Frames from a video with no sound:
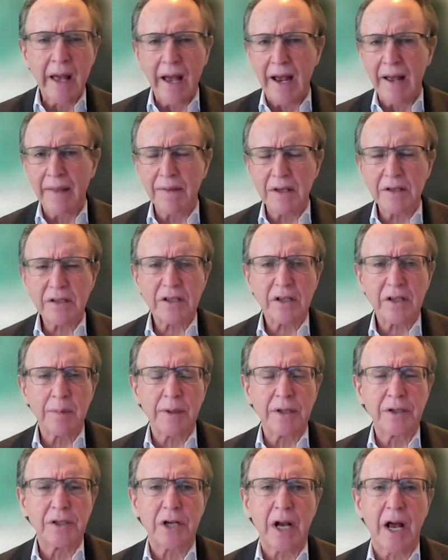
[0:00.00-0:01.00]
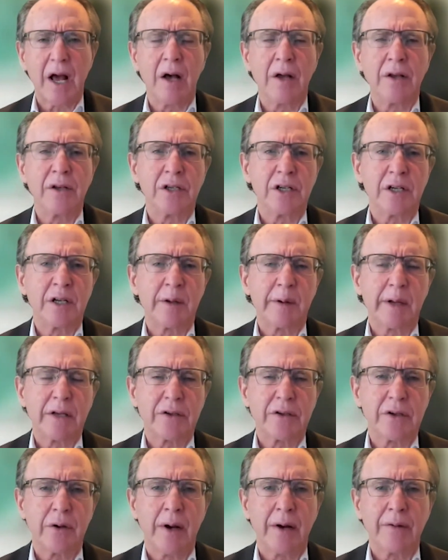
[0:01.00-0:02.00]
And this can be challenging
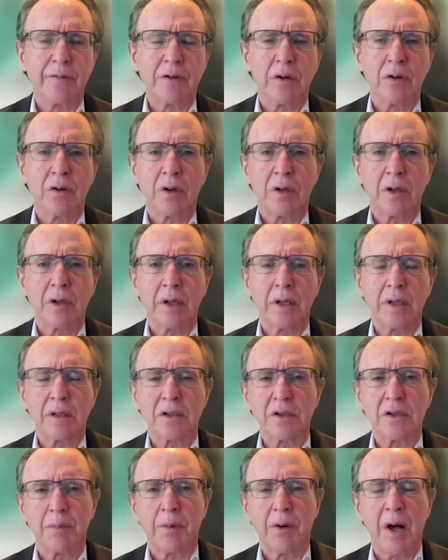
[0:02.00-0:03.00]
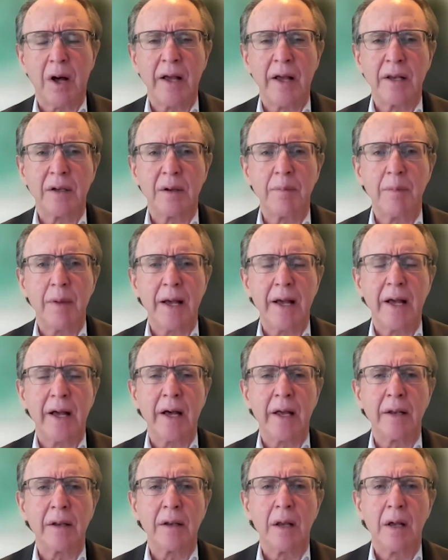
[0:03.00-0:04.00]
because you have to look at supply and
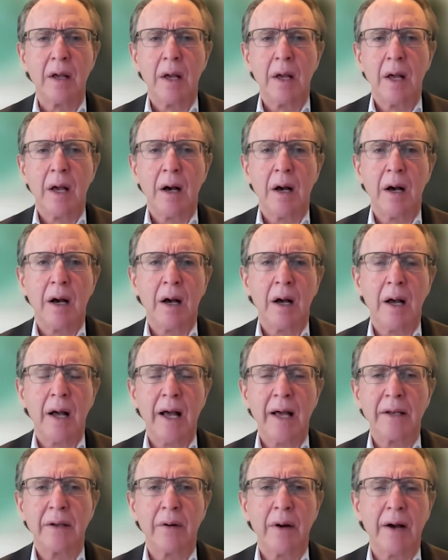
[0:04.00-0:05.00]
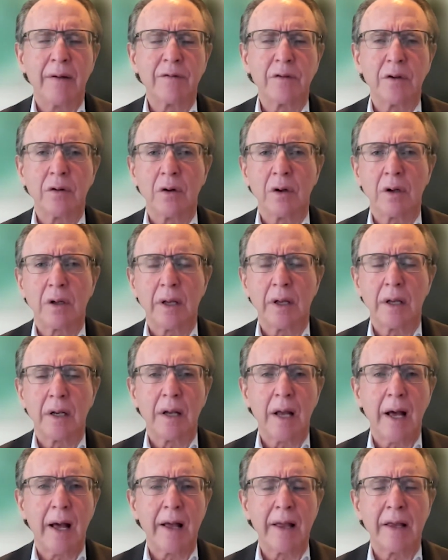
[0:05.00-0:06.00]
demand, and you have to look at
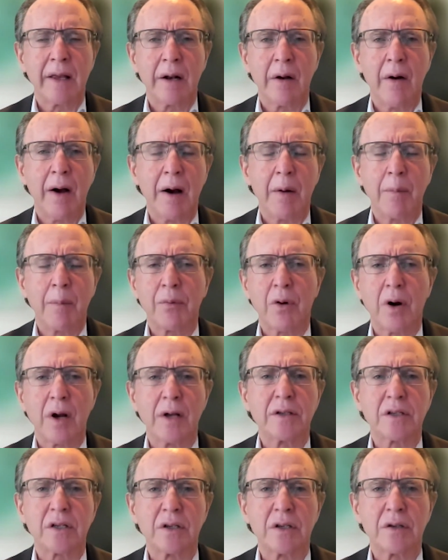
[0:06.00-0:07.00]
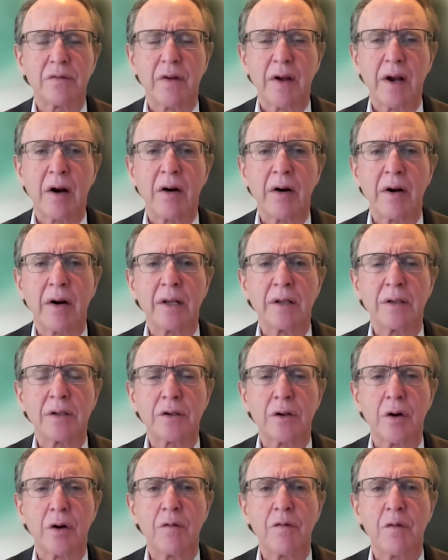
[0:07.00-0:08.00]
how prices vary and
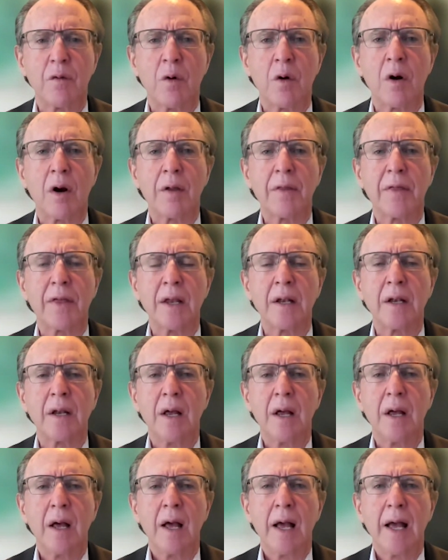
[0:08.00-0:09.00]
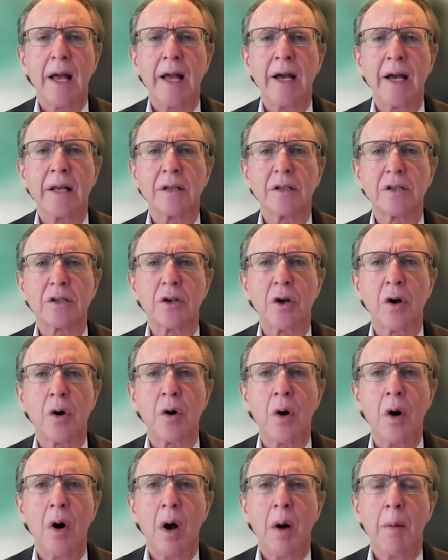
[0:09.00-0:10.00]
so forth. And
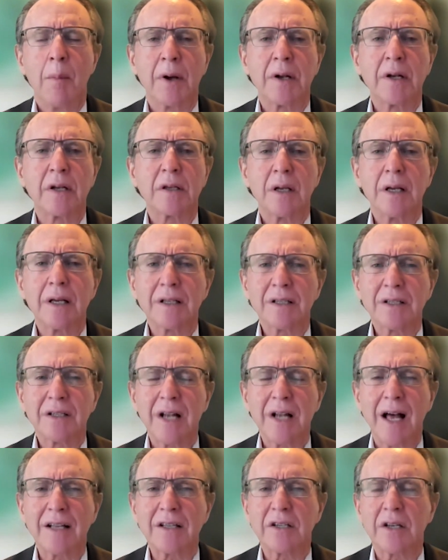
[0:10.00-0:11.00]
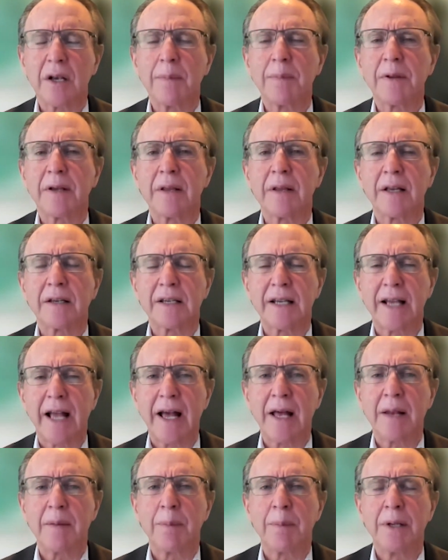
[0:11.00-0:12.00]
so, but it's not something that
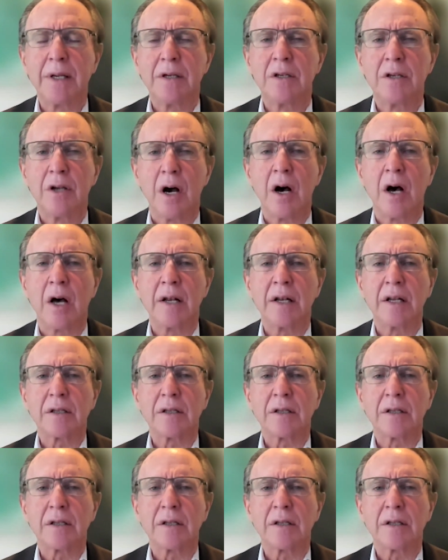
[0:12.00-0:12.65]
can't be done.